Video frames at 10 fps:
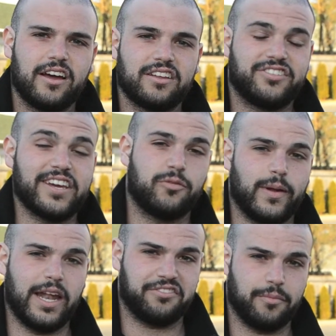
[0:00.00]
six
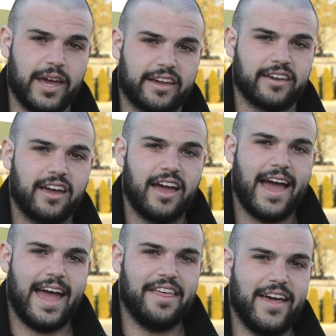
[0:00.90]
minutes to make,
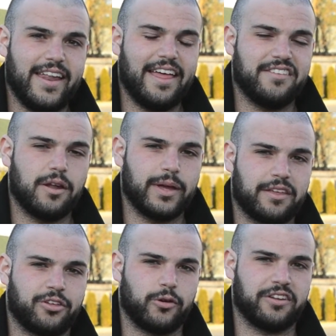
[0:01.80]
and then it ended up being
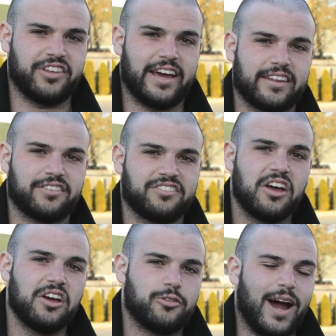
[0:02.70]
30 seconds.
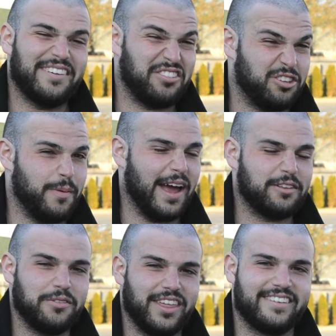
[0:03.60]
So I
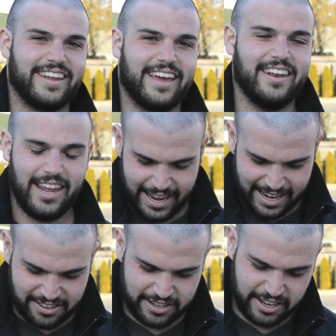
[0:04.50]
suspect what they did
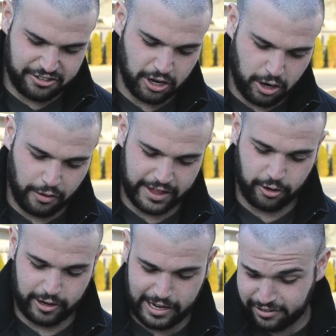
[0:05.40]
is they just took all the
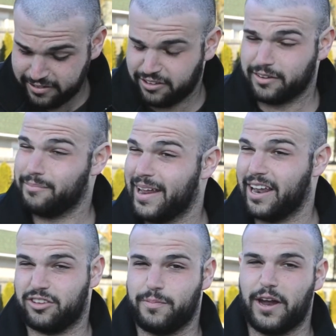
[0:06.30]
ingredients and just like made
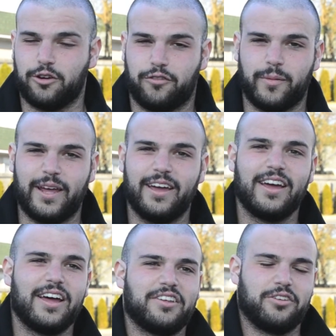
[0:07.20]
it special for me,
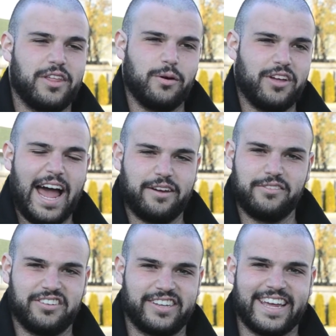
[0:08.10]
so that I
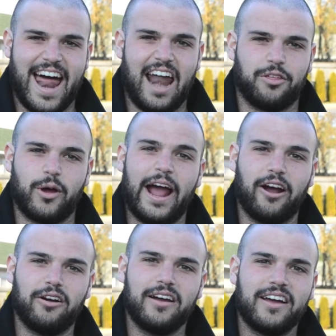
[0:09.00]
could just get out of their
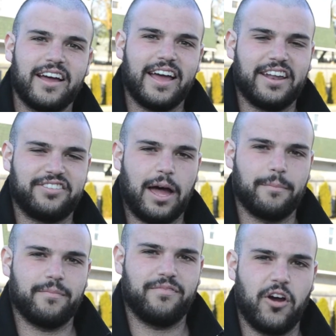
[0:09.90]
hair and stop
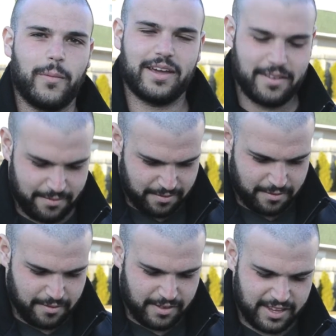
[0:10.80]
filming
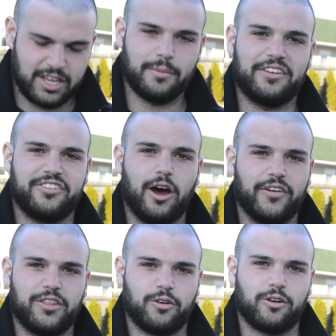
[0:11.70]
you know,
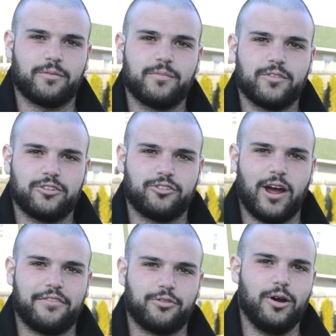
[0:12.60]
myself in their
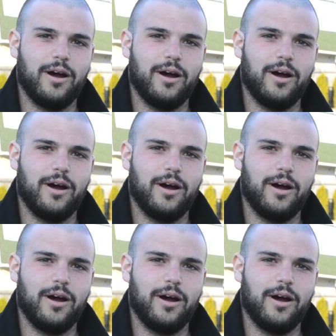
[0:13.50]
drive-through.